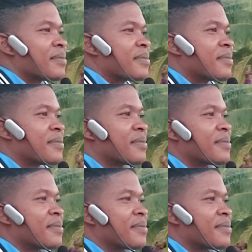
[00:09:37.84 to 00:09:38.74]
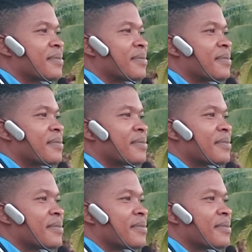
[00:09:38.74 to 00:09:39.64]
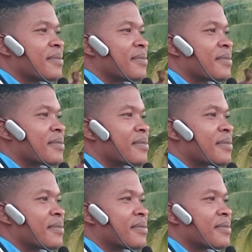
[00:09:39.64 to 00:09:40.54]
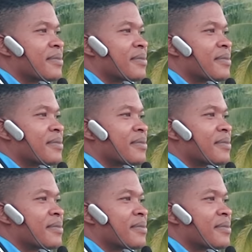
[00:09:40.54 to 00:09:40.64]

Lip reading: (silence)